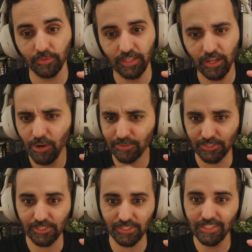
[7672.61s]
Like, oh, it's
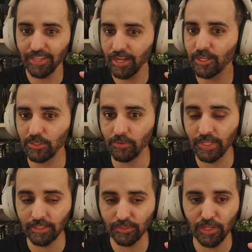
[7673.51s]
just this, I could do
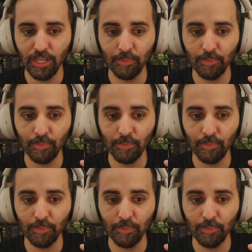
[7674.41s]
this.